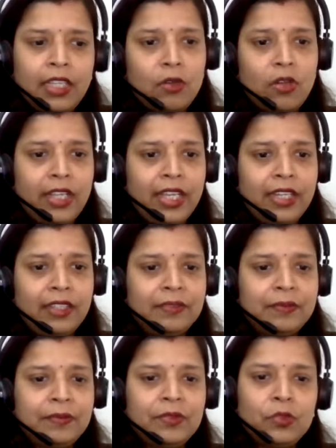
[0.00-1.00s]
inorganic.
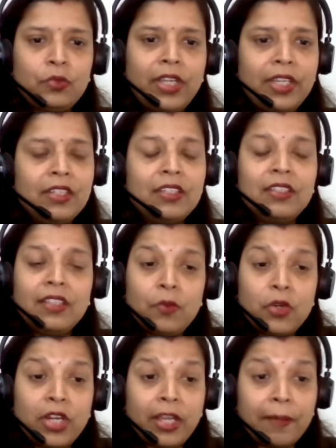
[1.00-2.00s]
Fine. Then
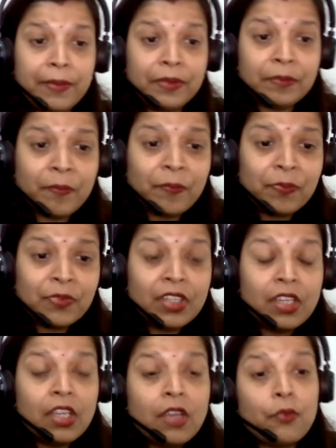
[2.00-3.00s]
what happened?
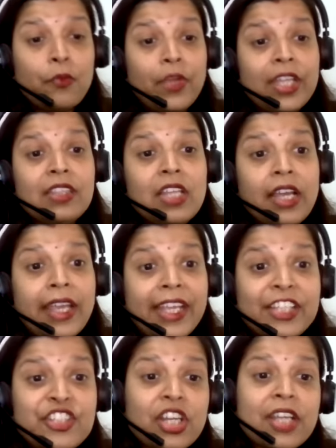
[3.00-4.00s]
When the
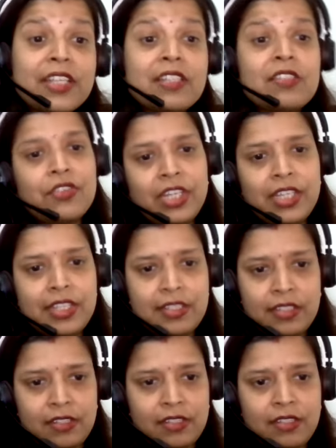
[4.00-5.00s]
H ions
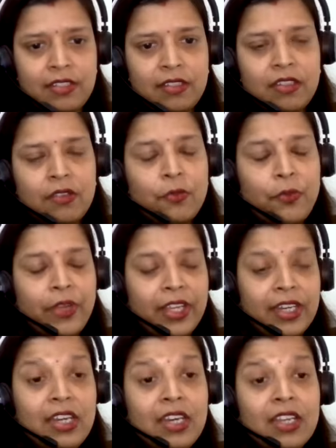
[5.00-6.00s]
releases,
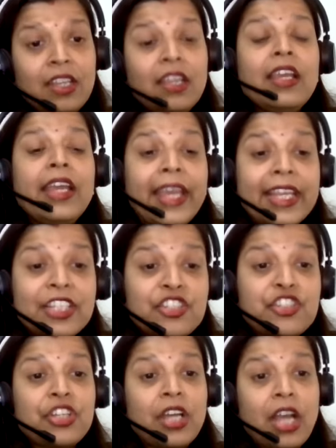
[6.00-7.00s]
when
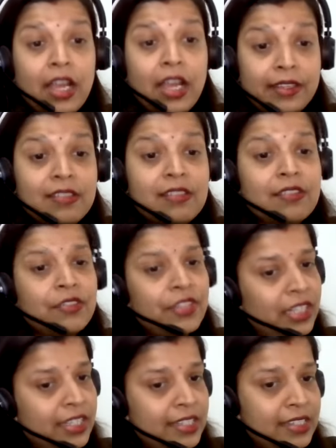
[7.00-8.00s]
H ions
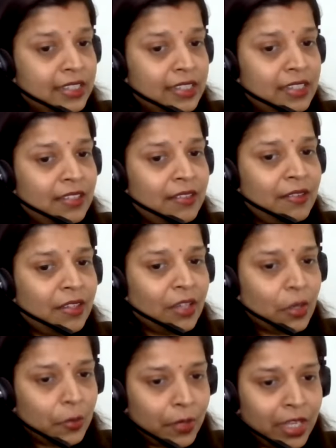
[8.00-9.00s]
releases,
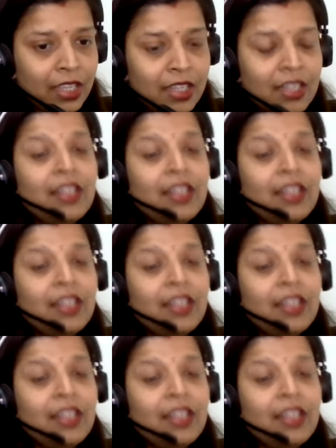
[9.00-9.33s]
okay,